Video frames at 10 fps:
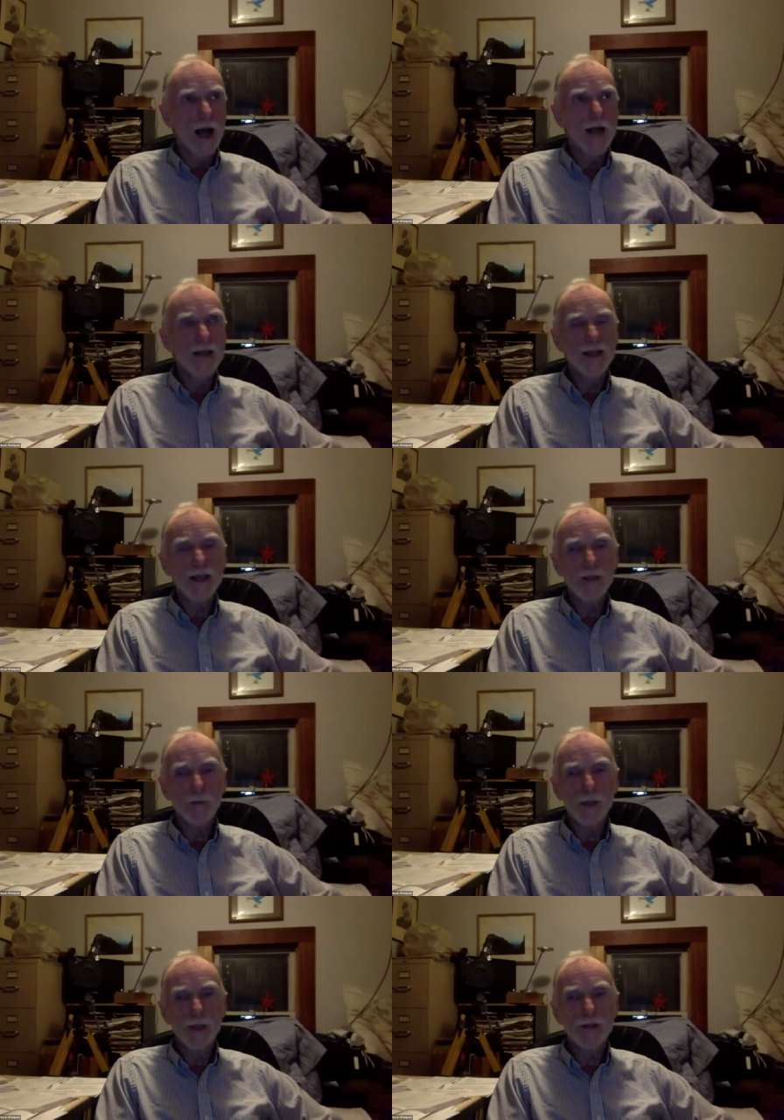I think
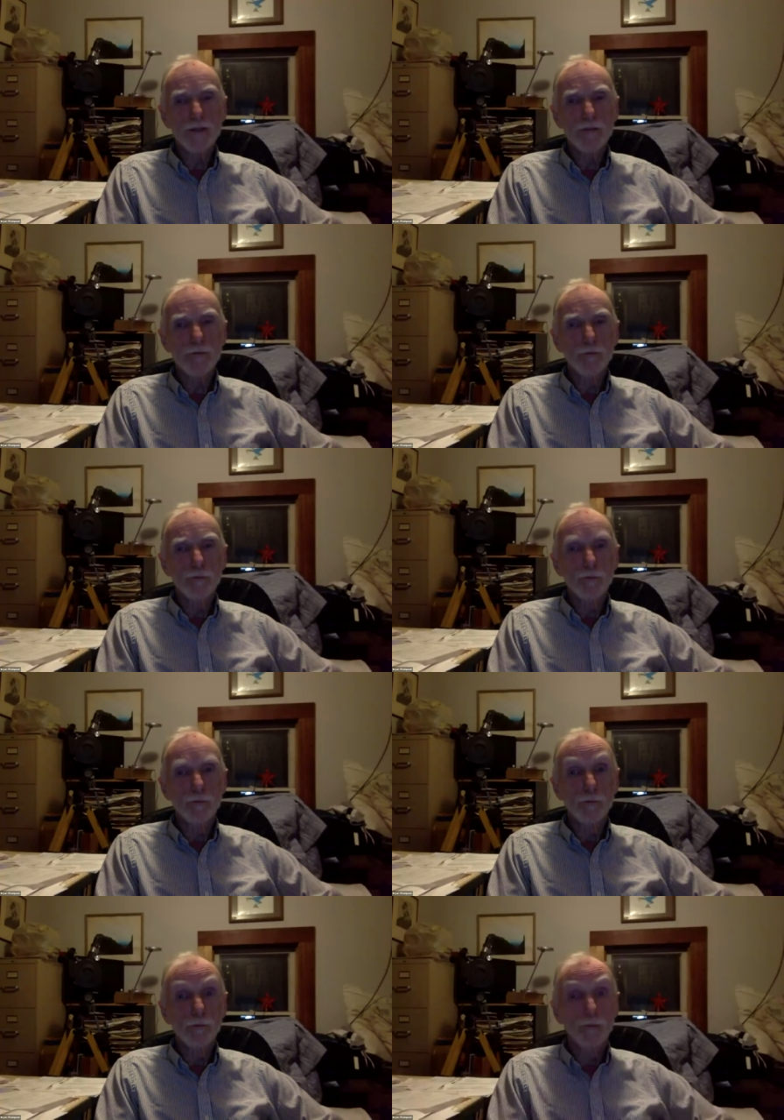we
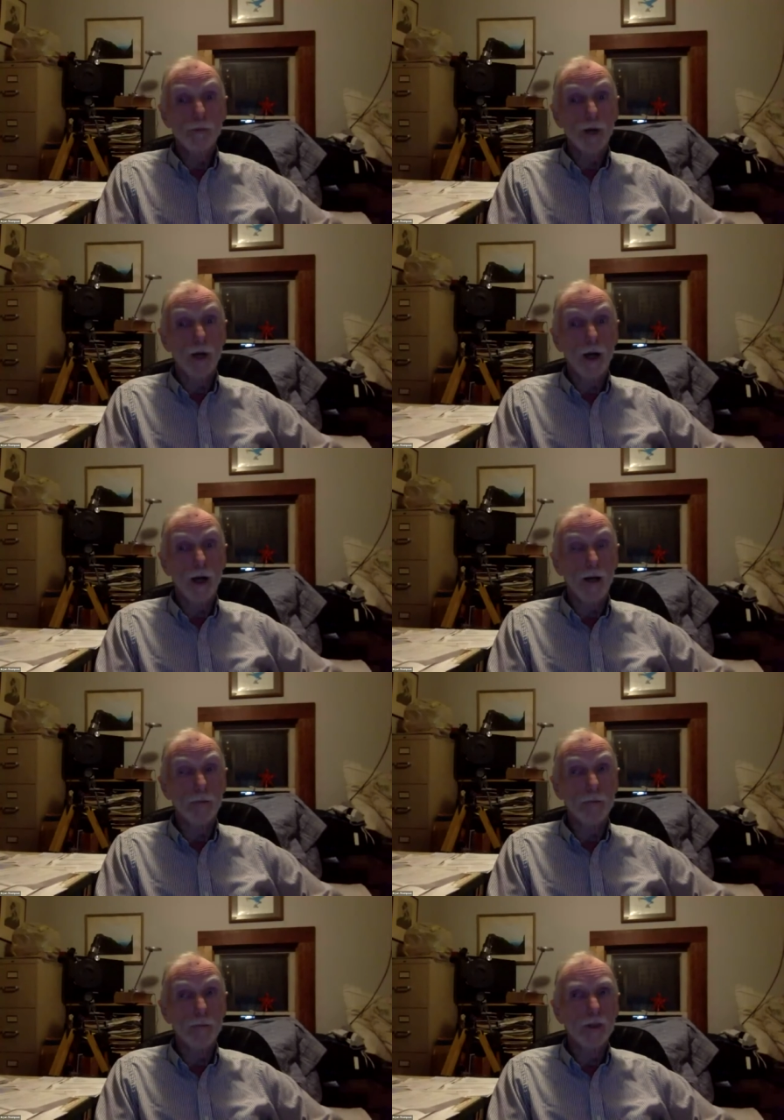
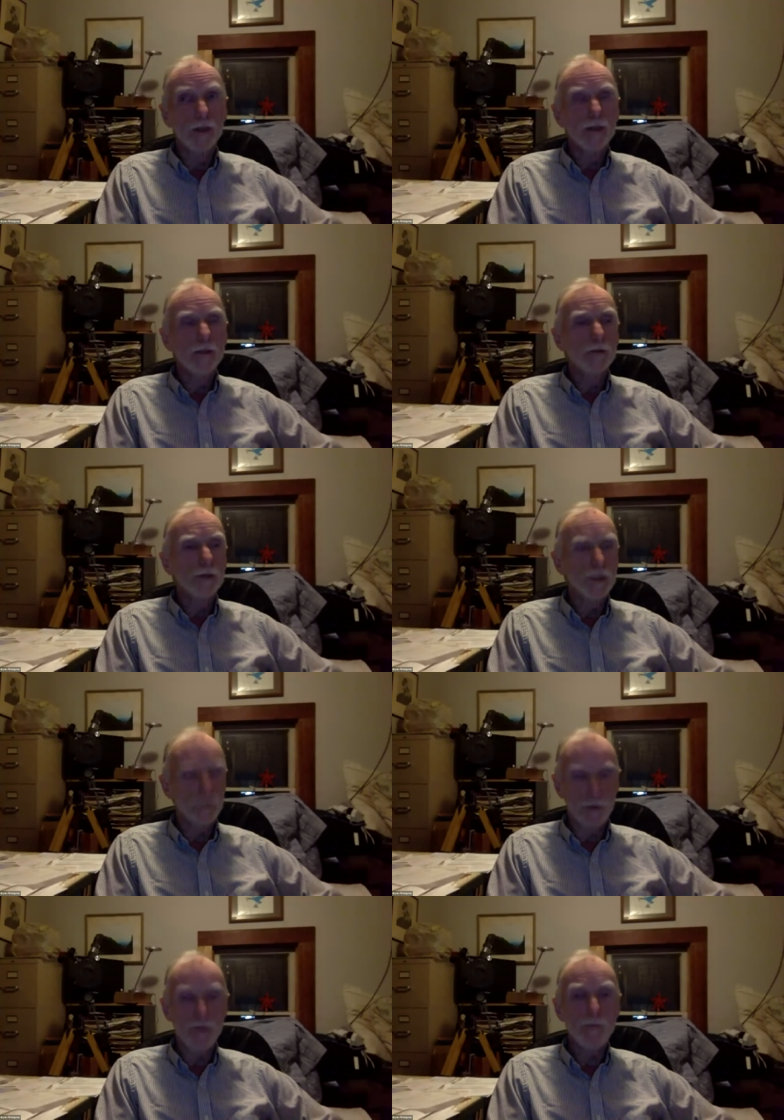um, can
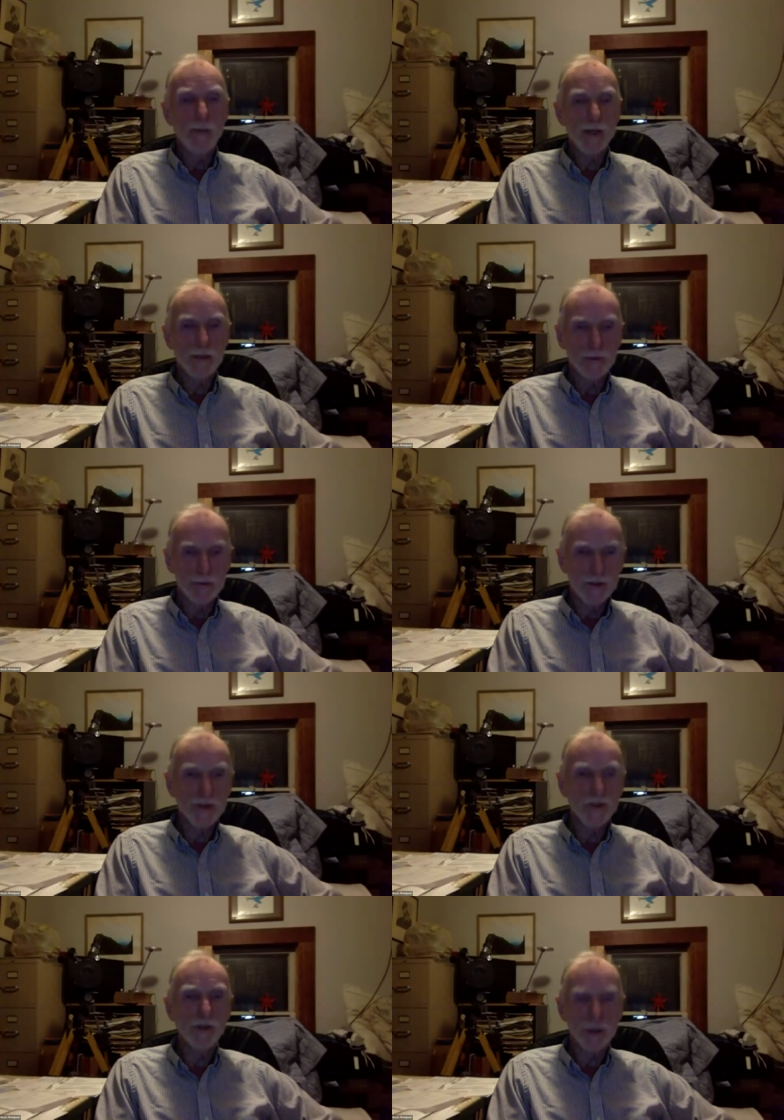repeat
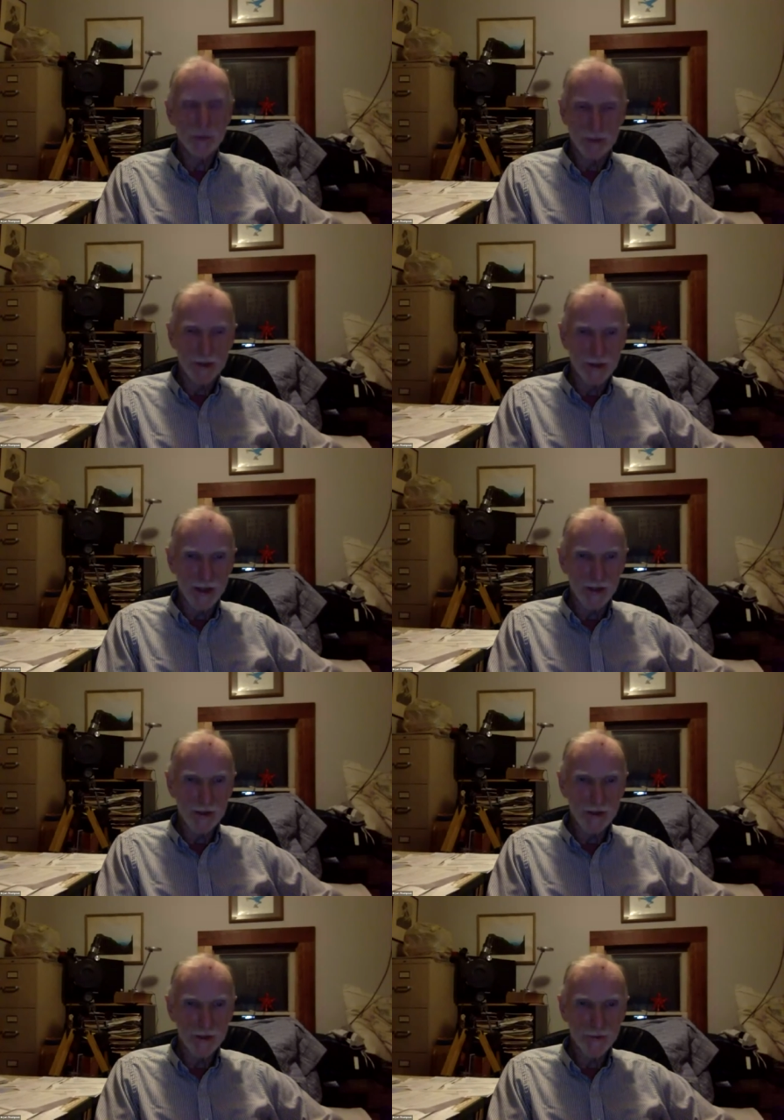serious
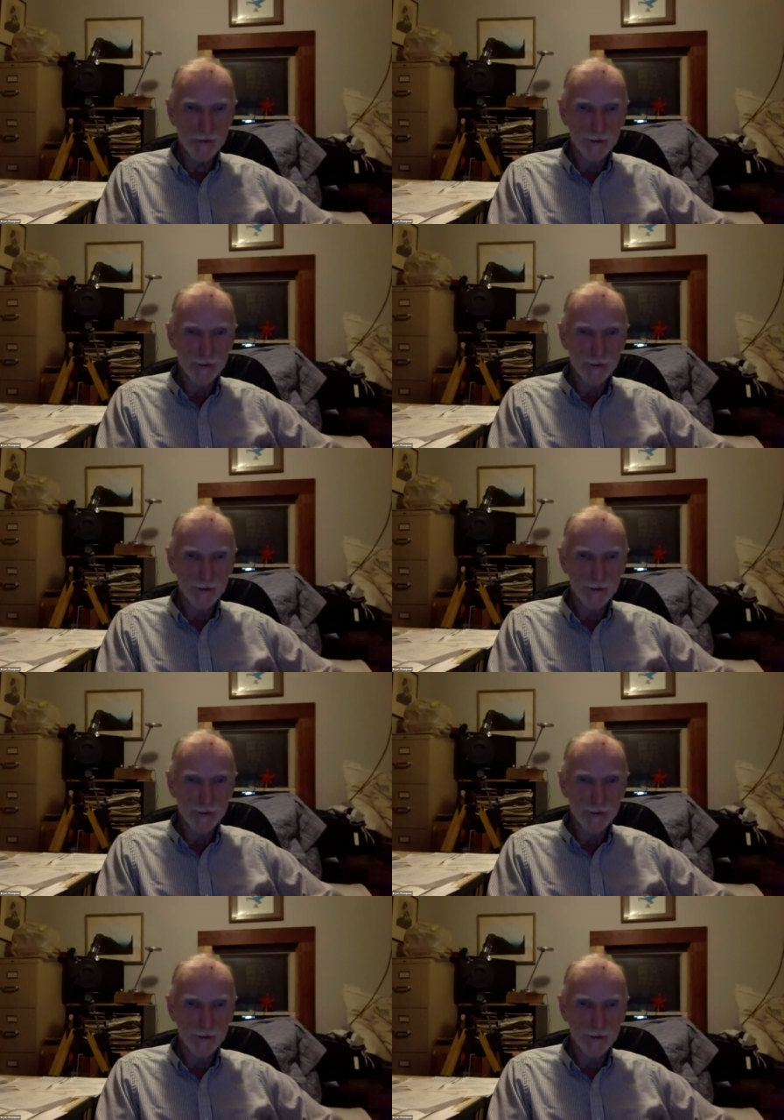mistakes.